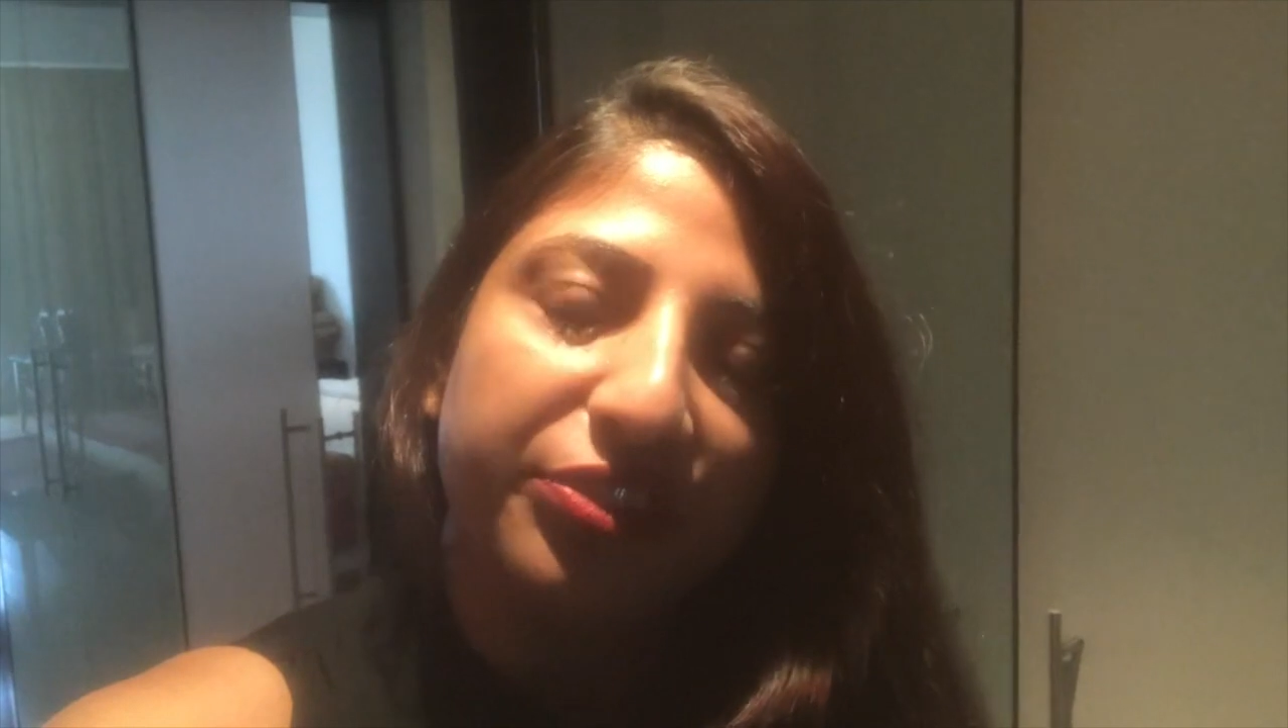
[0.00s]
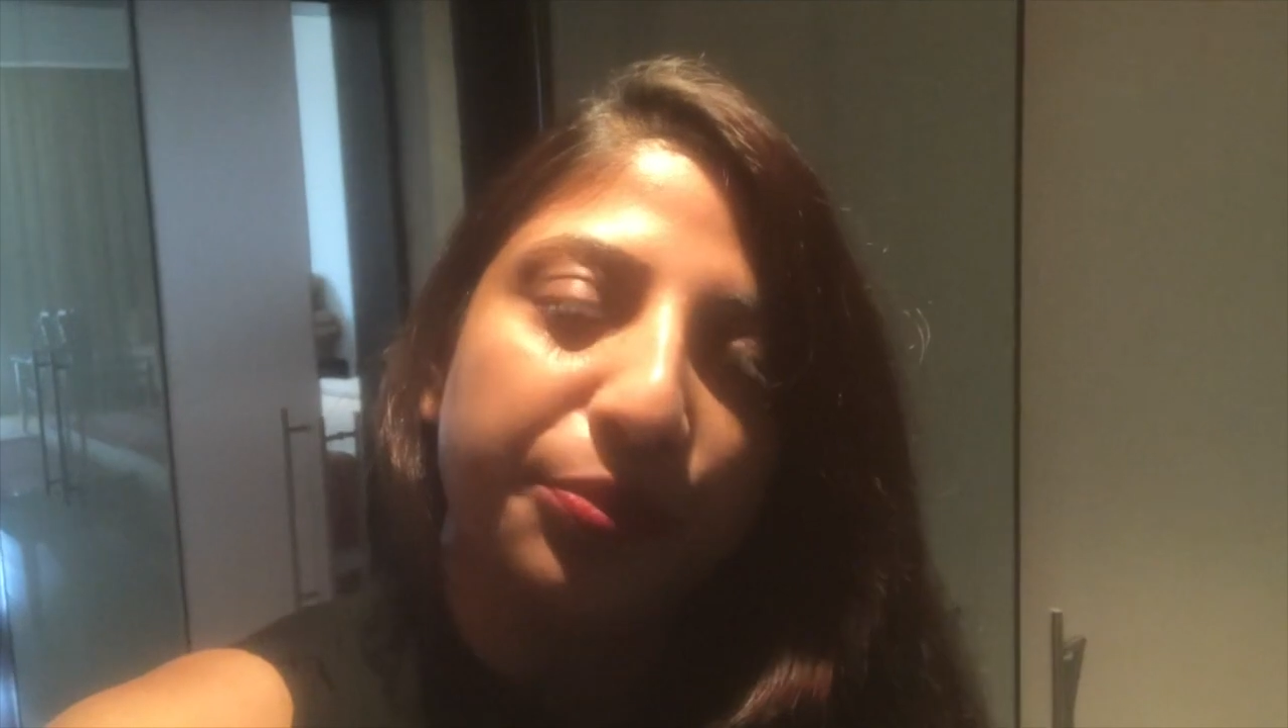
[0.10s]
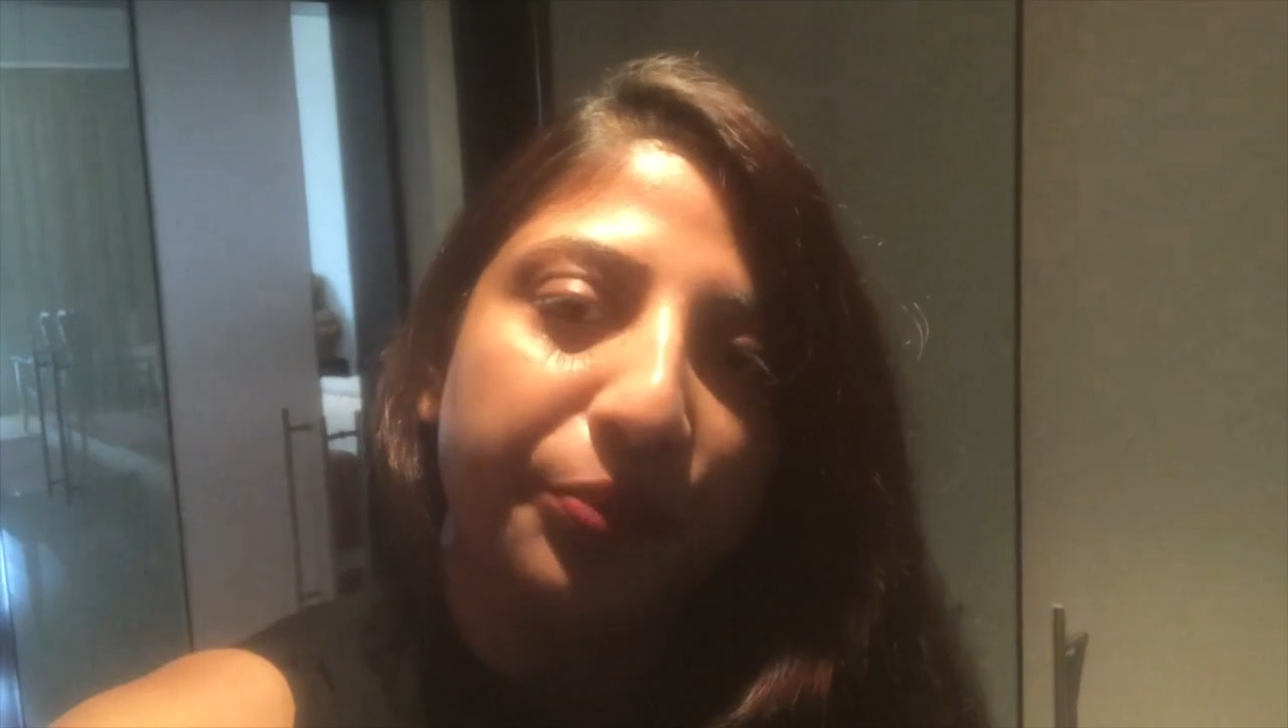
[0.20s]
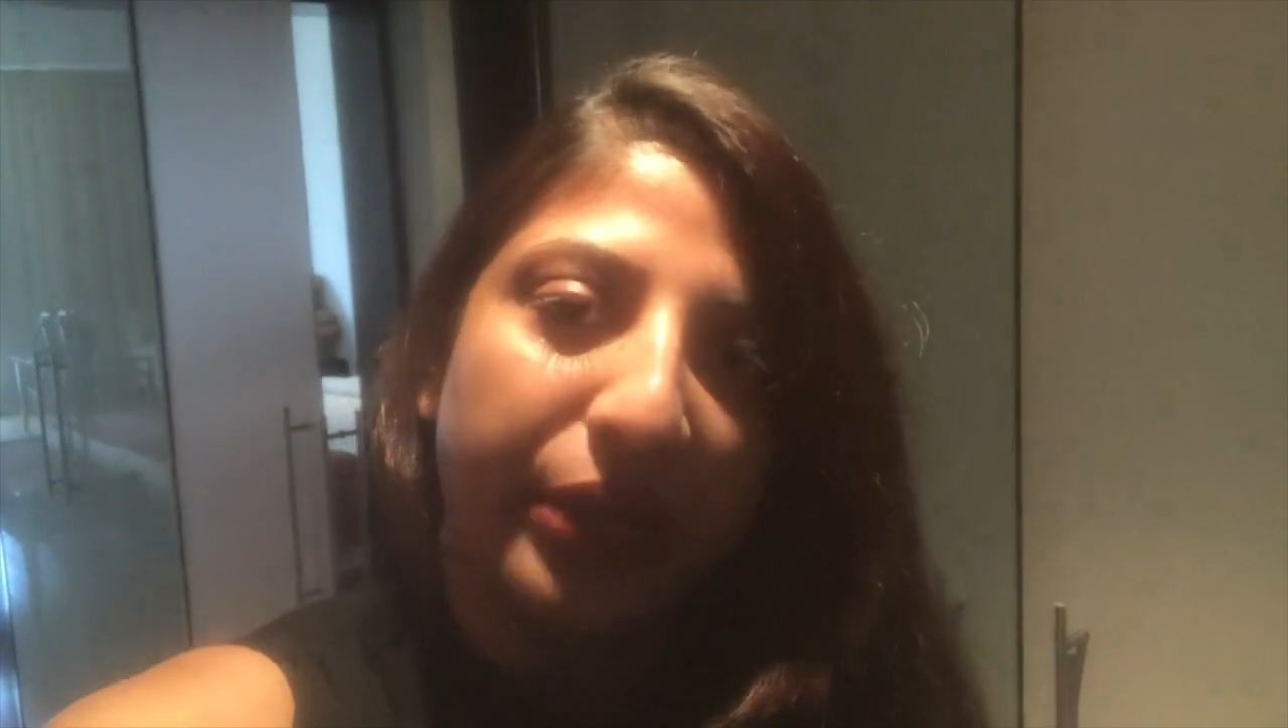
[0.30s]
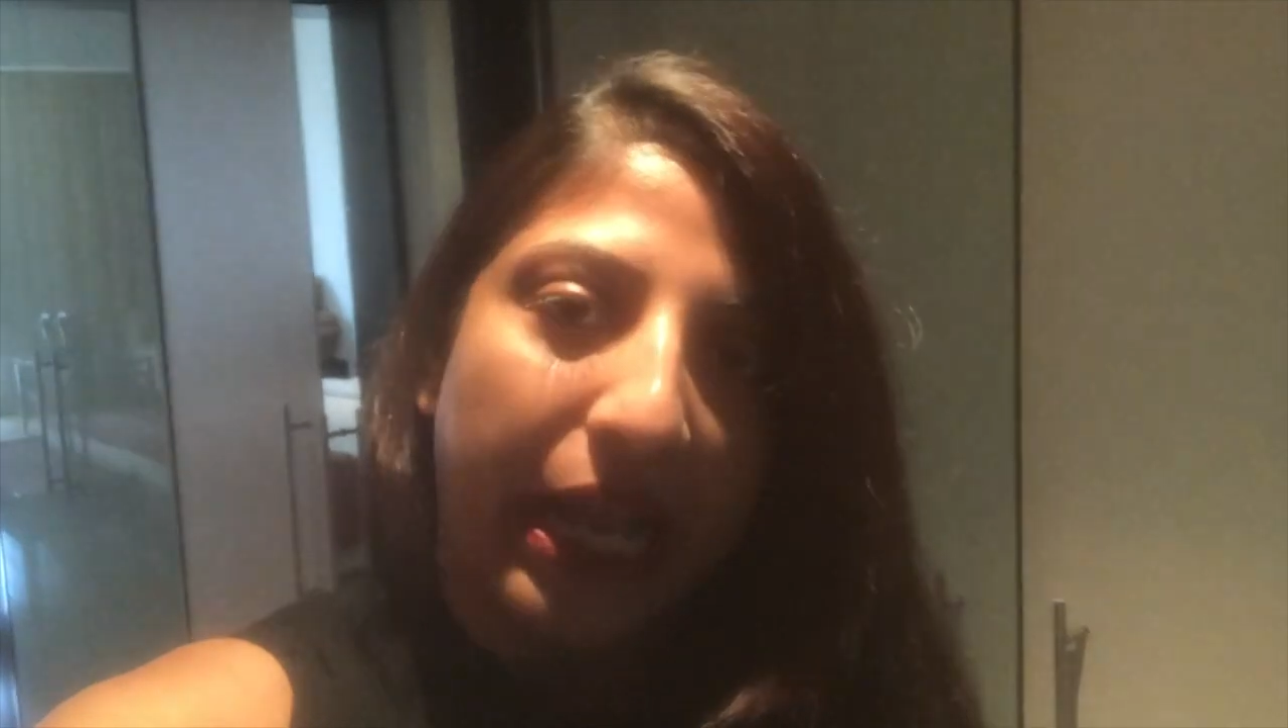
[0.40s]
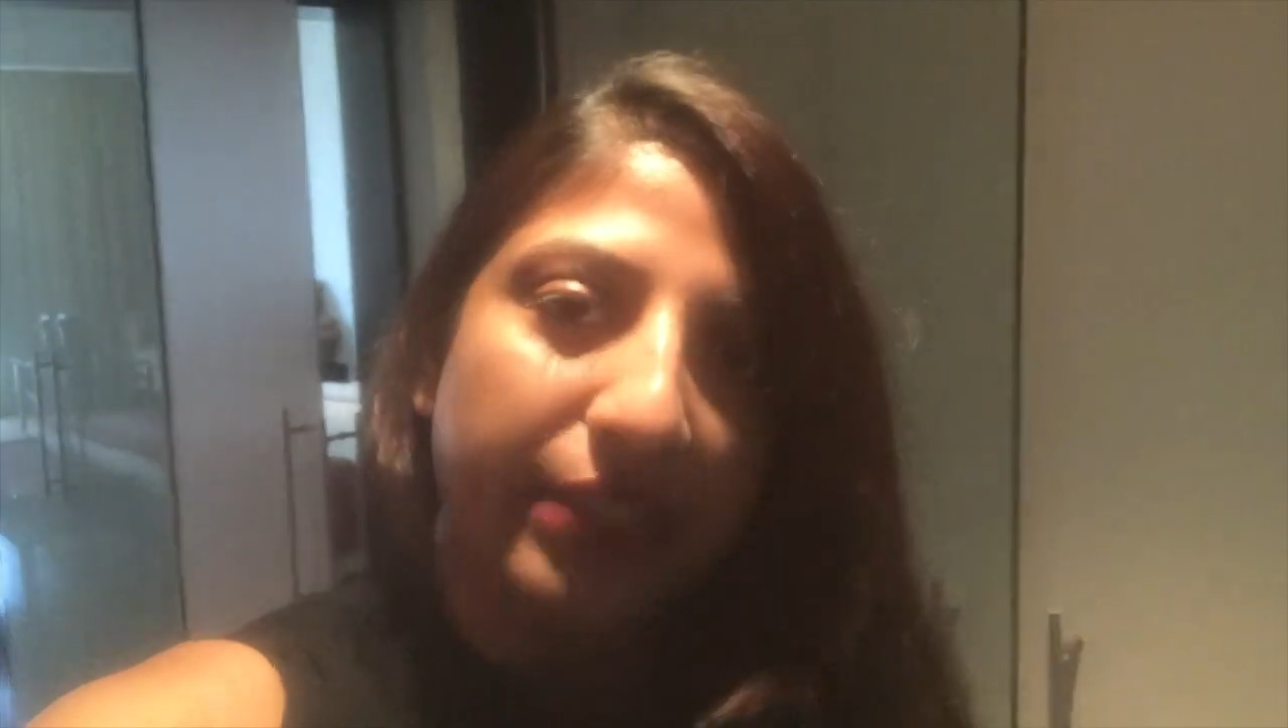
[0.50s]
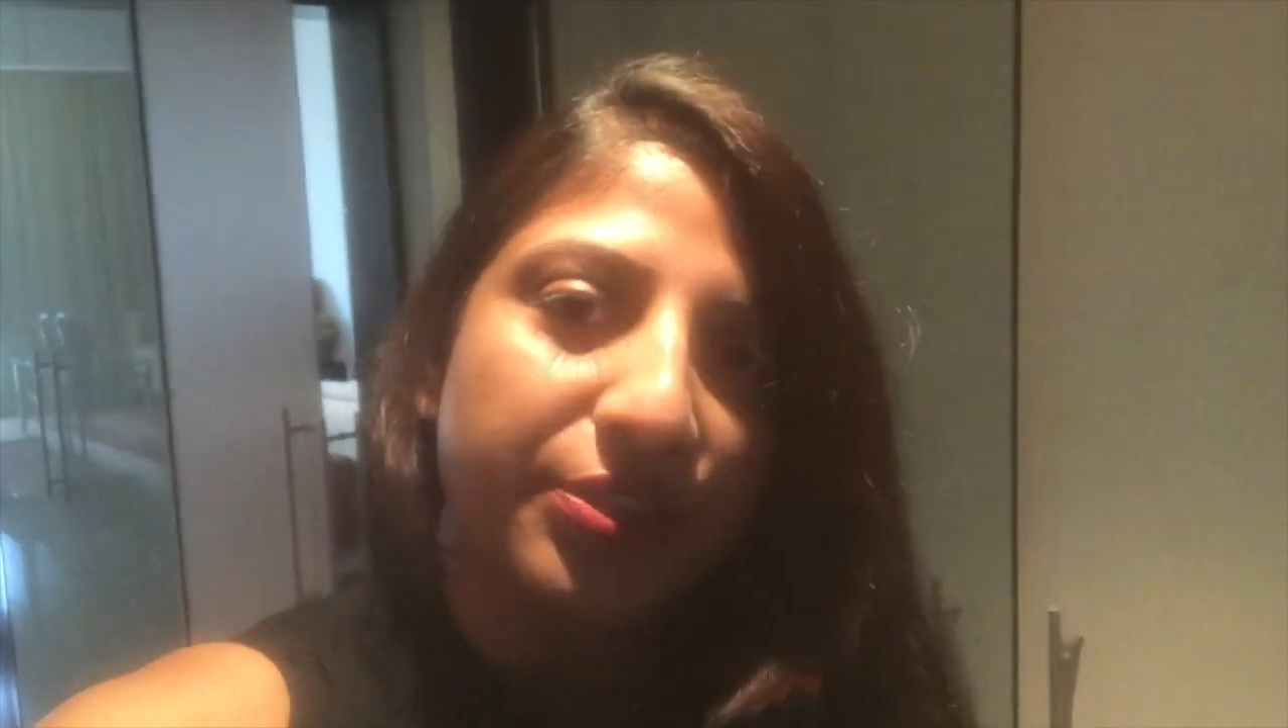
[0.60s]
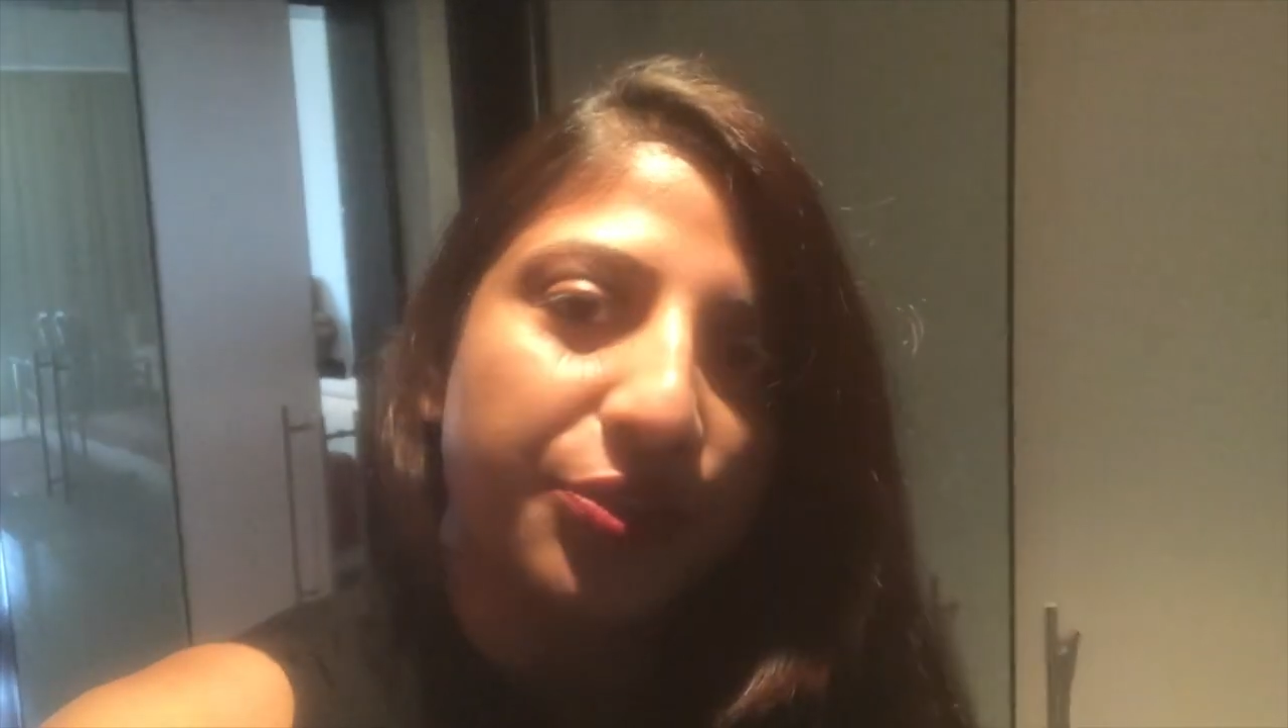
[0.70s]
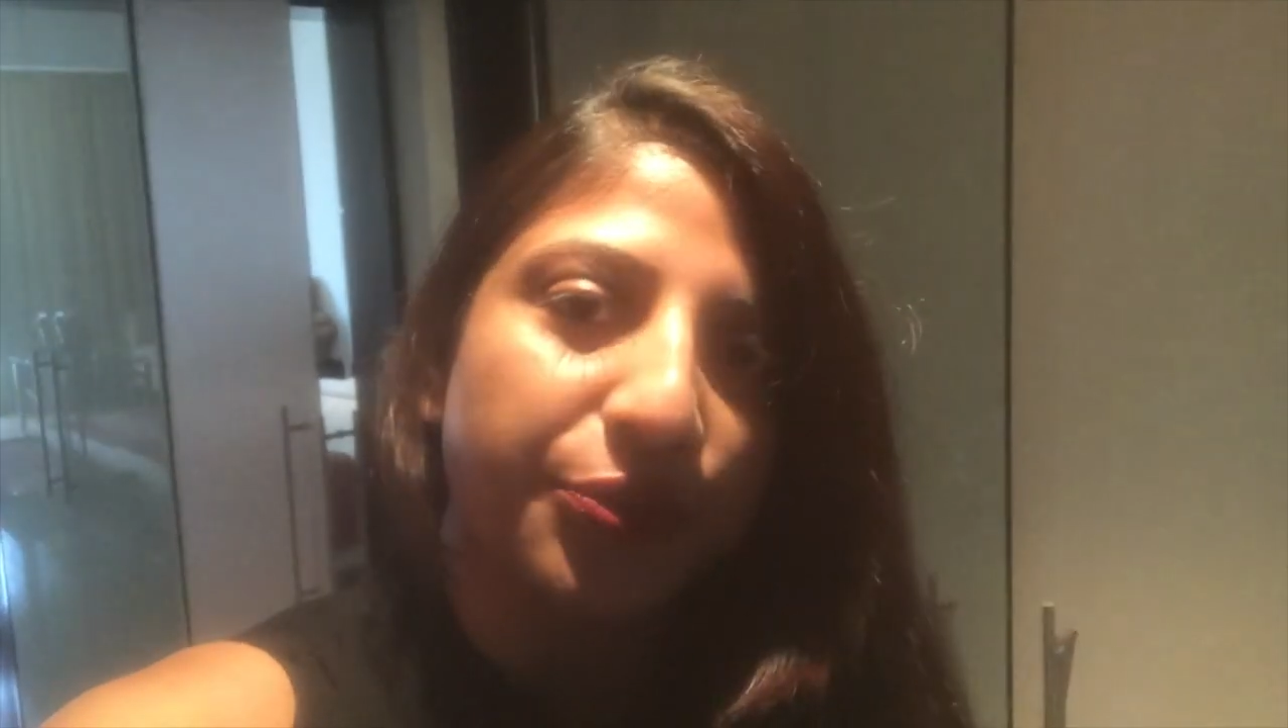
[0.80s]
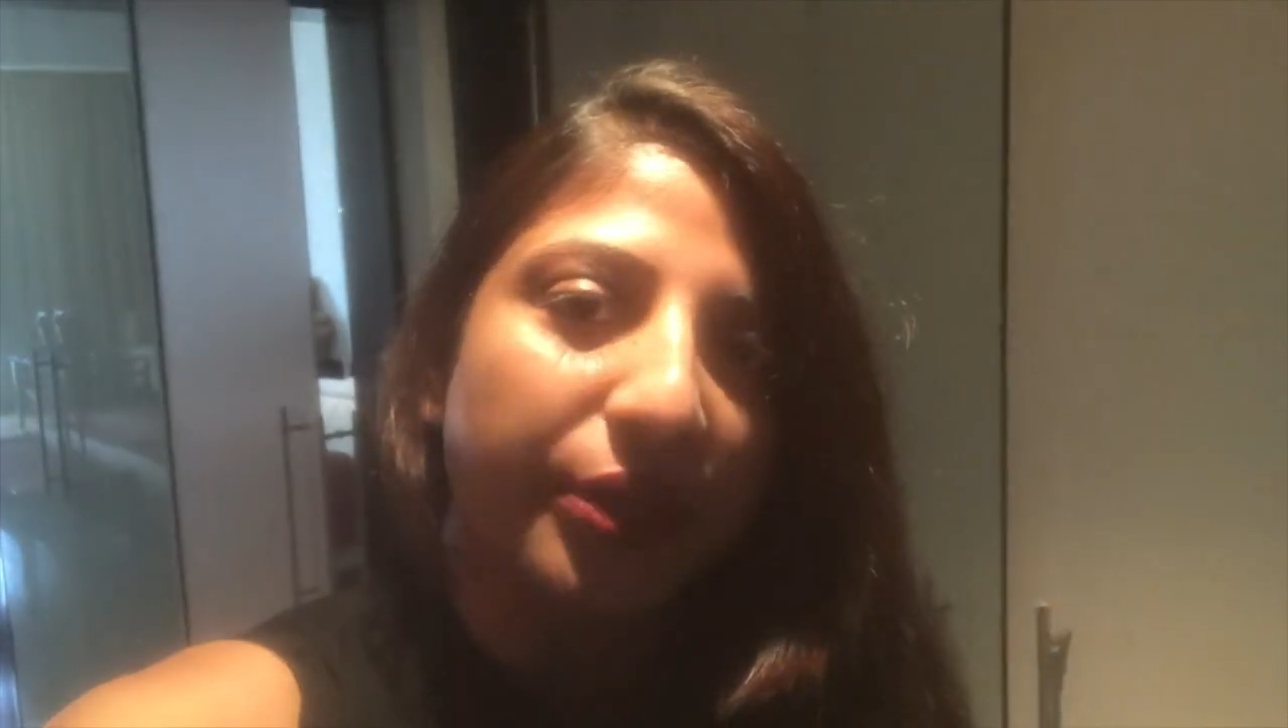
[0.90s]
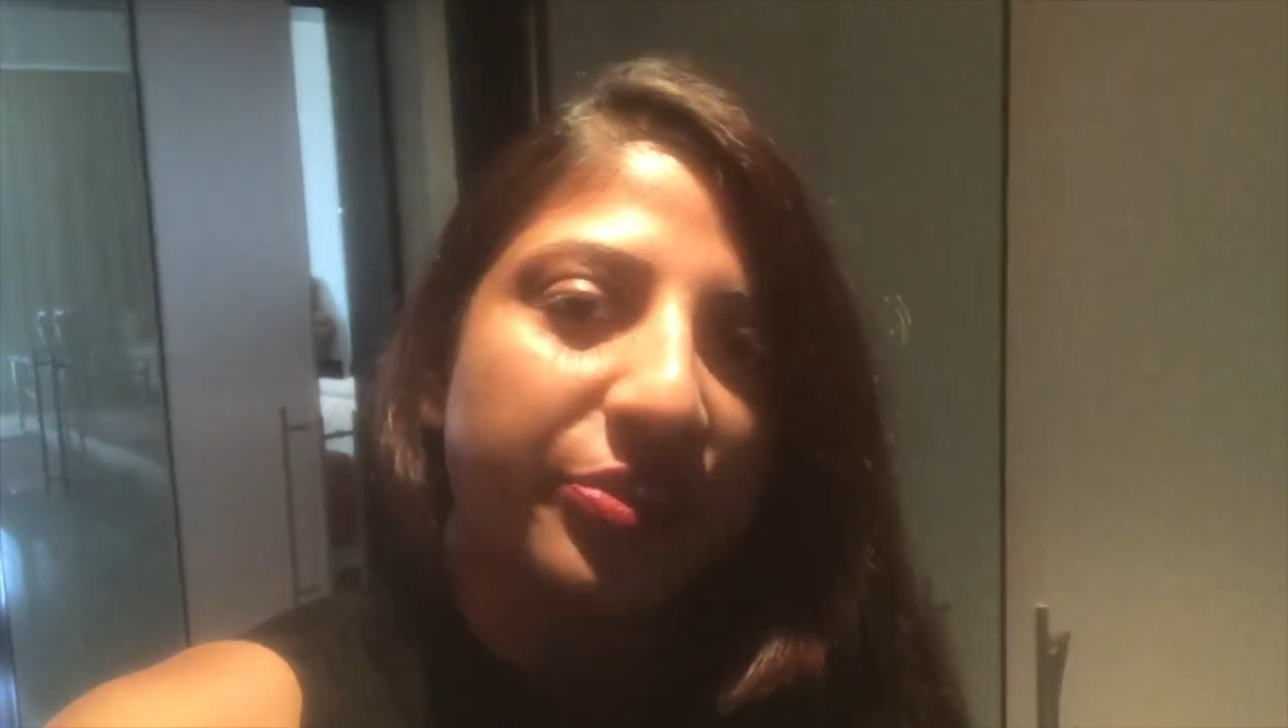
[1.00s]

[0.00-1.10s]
of the brands who